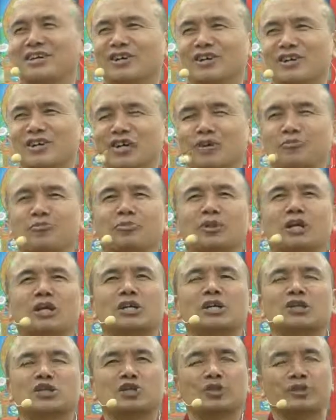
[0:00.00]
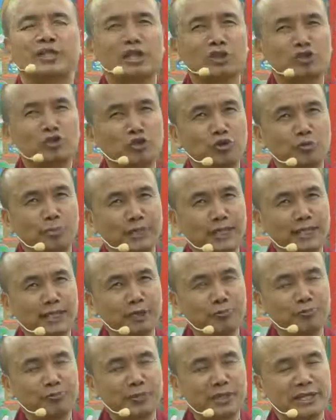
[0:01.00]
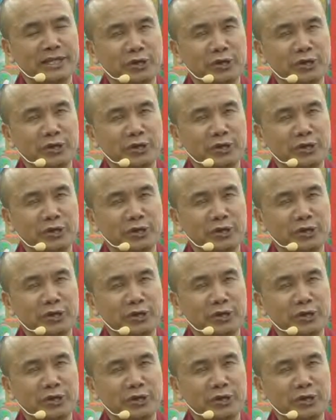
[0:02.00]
Okay, so that's going to be,